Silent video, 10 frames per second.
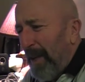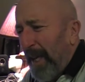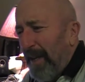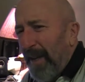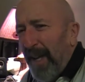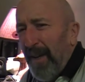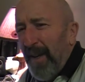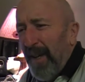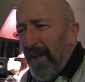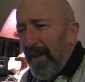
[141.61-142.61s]
and, and, and,
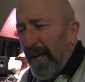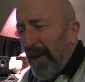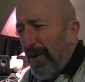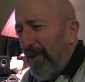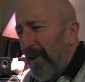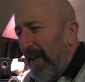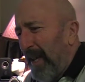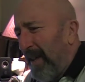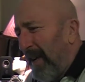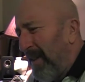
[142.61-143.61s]
and the colors
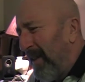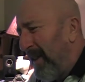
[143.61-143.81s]
and the, and